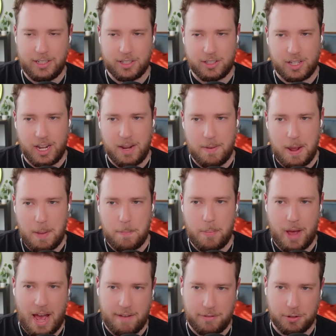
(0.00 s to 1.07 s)
It
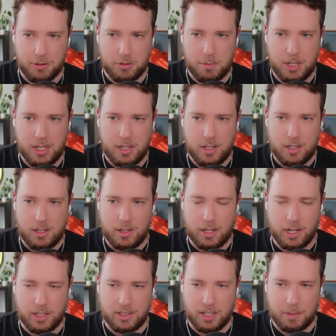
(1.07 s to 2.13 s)
baffles me
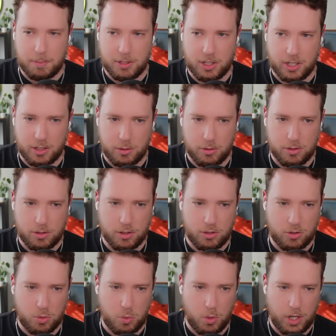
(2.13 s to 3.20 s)
that Isiah Pacheco is the
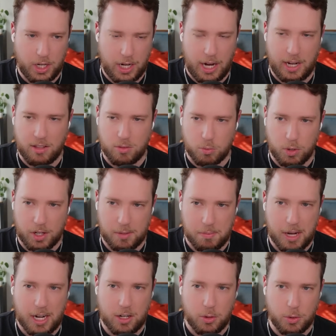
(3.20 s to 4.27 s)
28th running
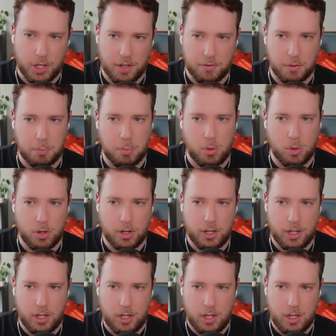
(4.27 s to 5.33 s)
back going off the board
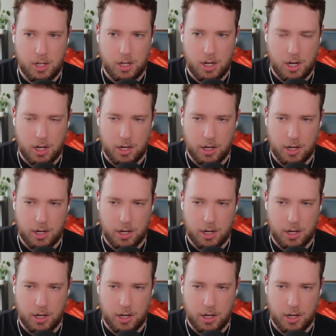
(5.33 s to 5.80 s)
on an